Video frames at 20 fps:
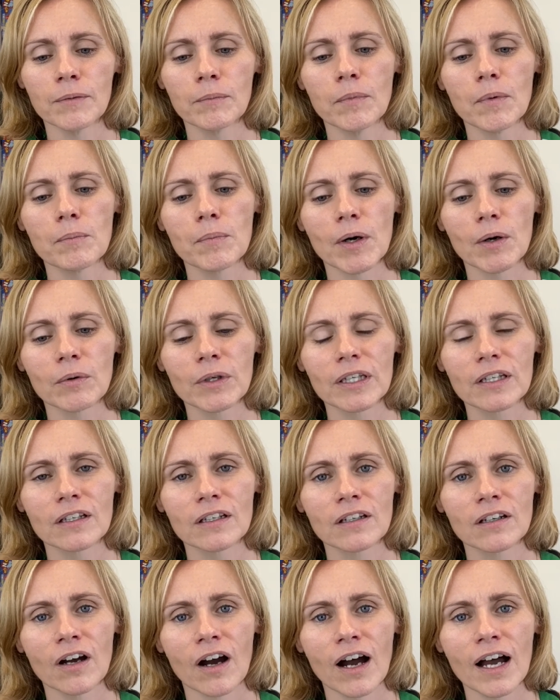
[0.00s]
but we can
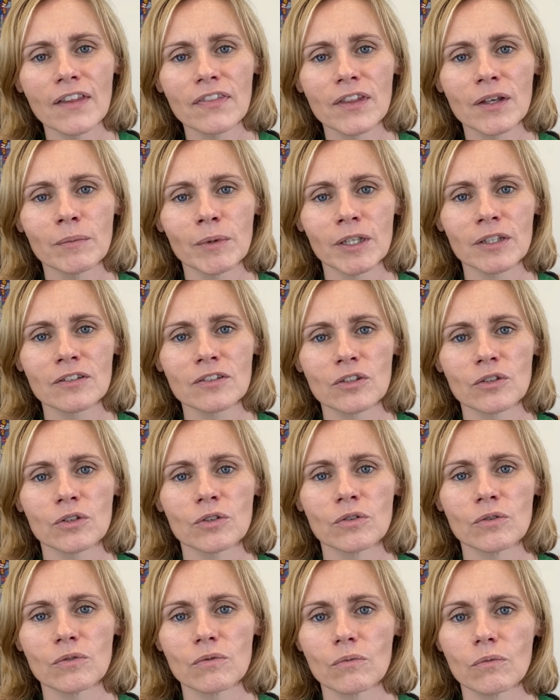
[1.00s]
guide them into,
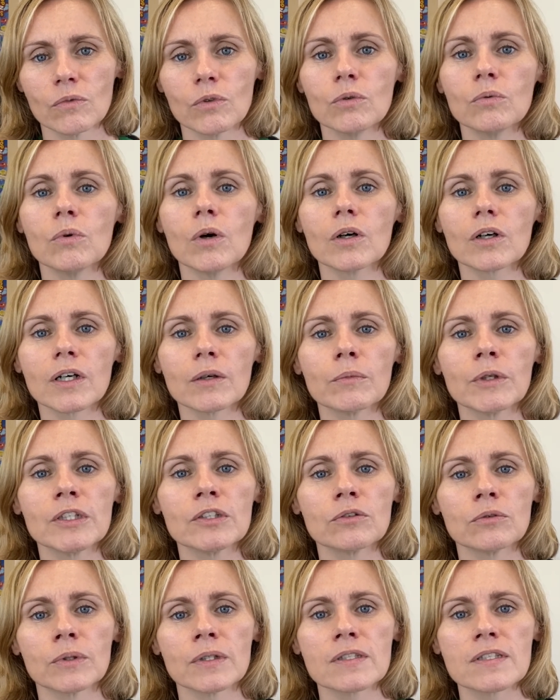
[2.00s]
well, what can we
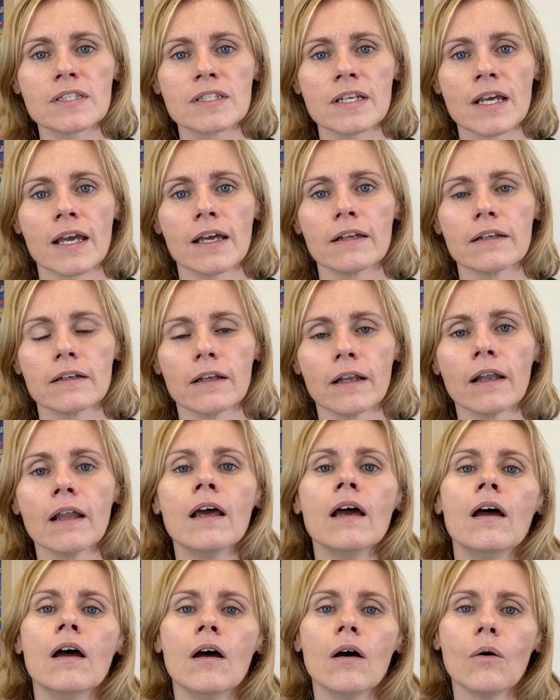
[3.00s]
do instead, and
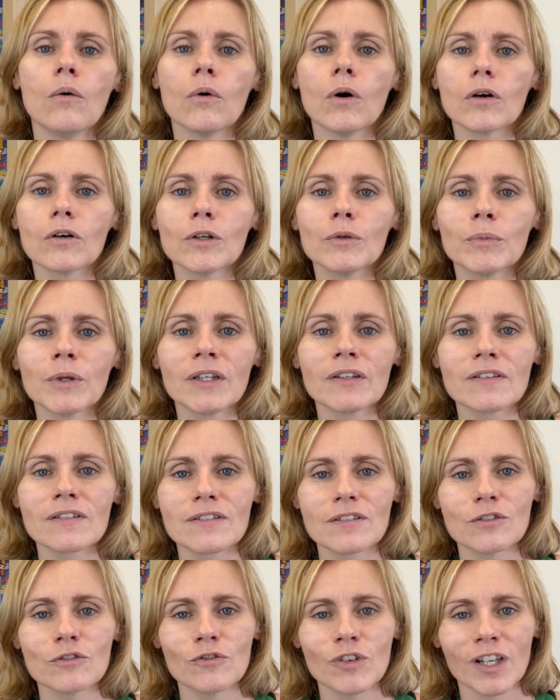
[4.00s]
what could be the
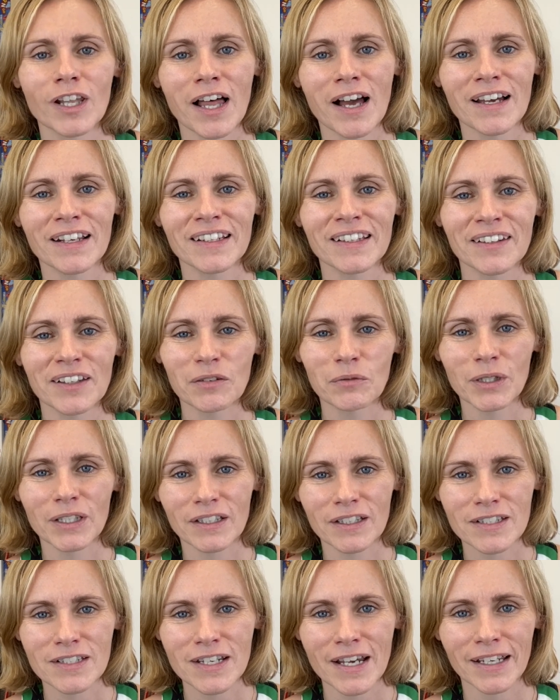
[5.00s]
silver lining that we can
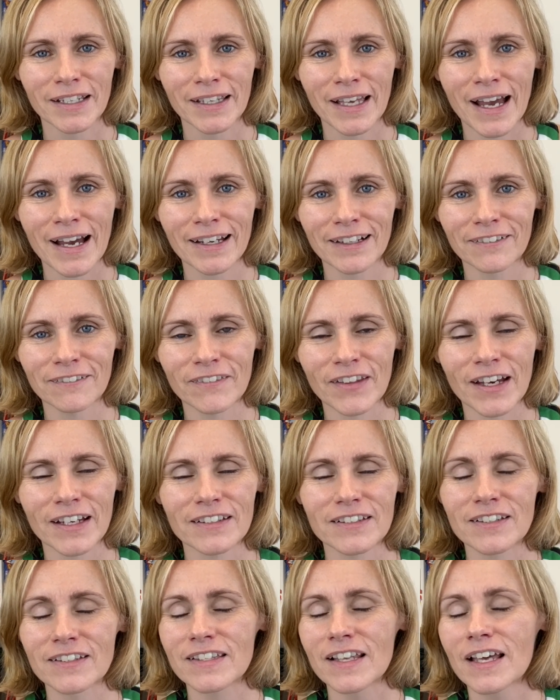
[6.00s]
take out of that?
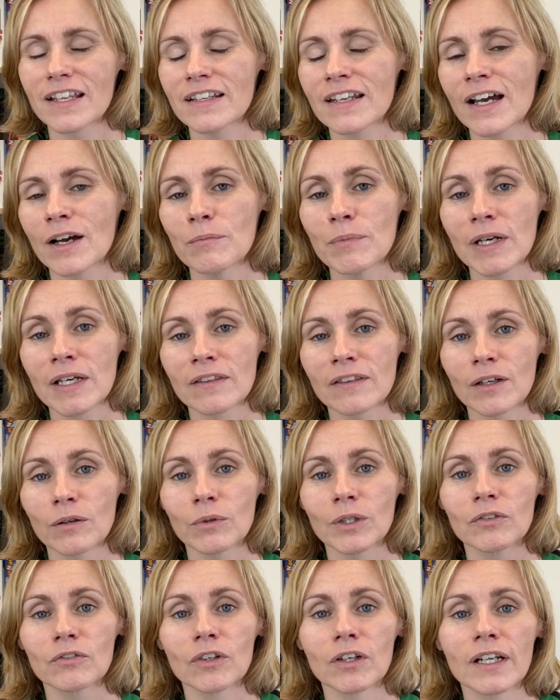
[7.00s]
Does that now mean that
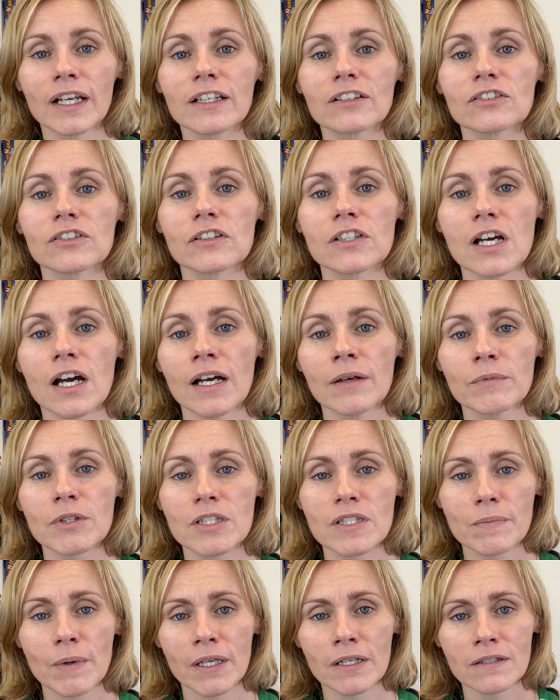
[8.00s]
we've got extra time to
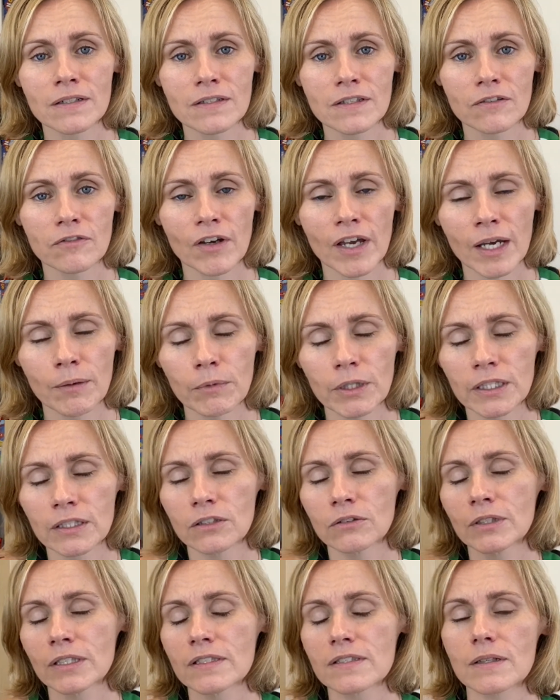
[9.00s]
spend as a family
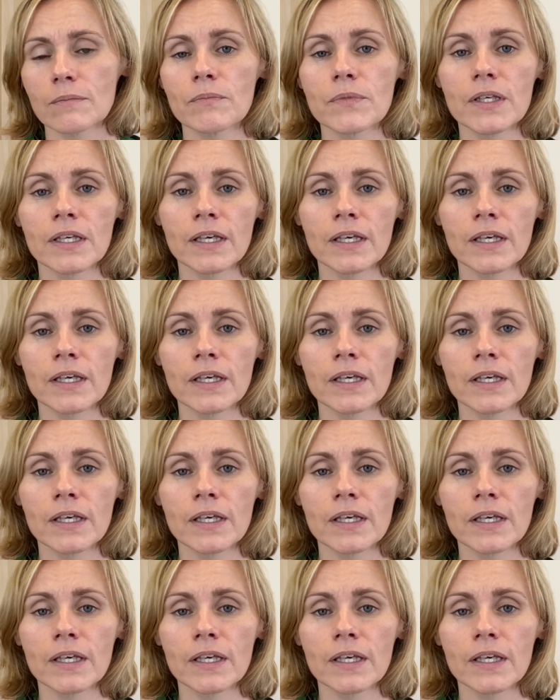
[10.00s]
doing something